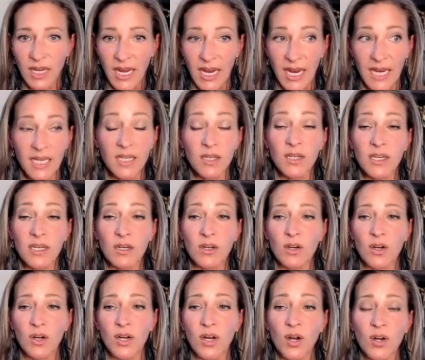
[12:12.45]
And it
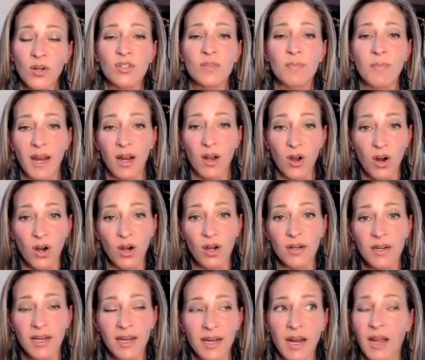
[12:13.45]
hurts my
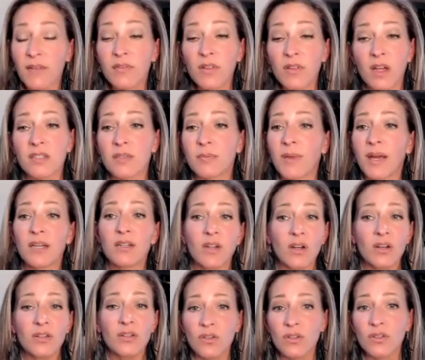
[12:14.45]
heart. And I've lost my
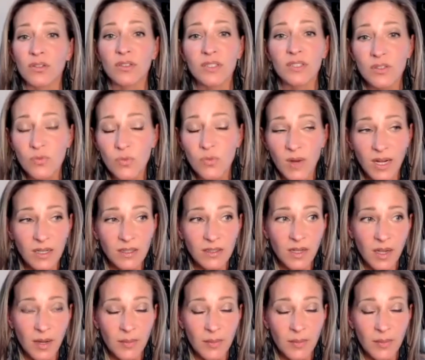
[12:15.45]
dogs early as well.